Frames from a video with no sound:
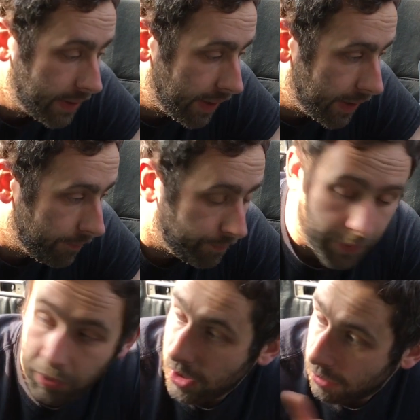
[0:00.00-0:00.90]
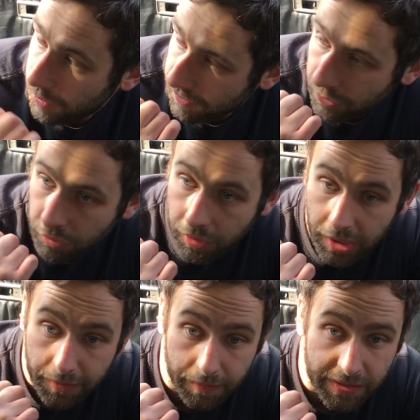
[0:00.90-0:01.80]
I'm going to remove the door
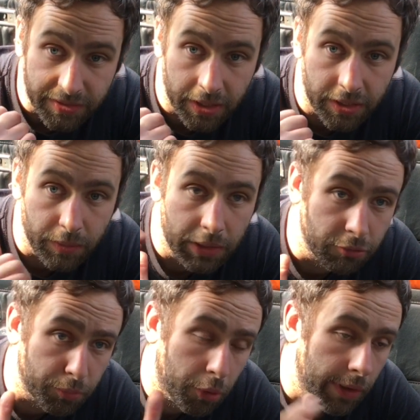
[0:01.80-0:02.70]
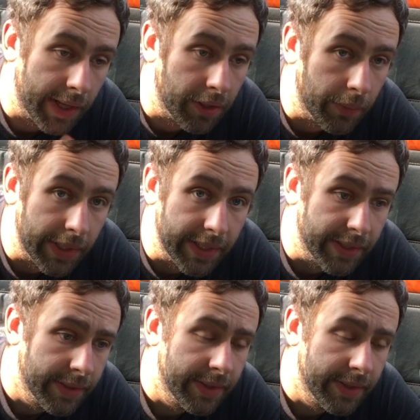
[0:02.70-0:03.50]
card from this side as well and pull it out of the way.